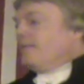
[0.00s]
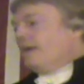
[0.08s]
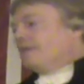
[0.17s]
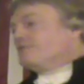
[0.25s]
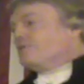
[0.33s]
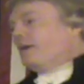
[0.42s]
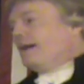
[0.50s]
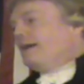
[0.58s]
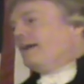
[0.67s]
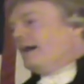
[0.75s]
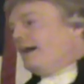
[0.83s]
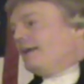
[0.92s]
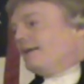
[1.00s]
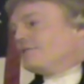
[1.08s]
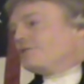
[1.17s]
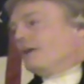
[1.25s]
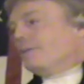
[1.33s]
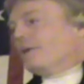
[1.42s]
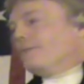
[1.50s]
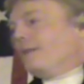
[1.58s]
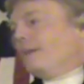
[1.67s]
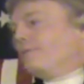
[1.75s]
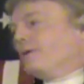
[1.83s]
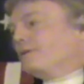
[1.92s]
That is why I now celebrate
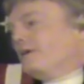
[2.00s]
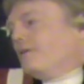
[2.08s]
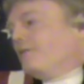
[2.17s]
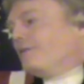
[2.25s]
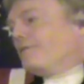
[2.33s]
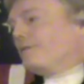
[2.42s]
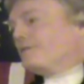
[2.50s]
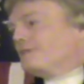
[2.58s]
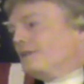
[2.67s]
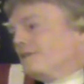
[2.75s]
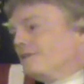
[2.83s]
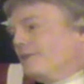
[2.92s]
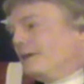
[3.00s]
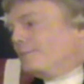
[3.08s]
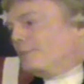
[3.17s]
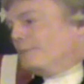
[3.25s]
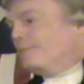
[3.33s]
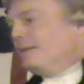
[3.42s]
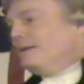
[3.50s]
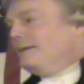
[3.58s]
my birthday on the 13th of April.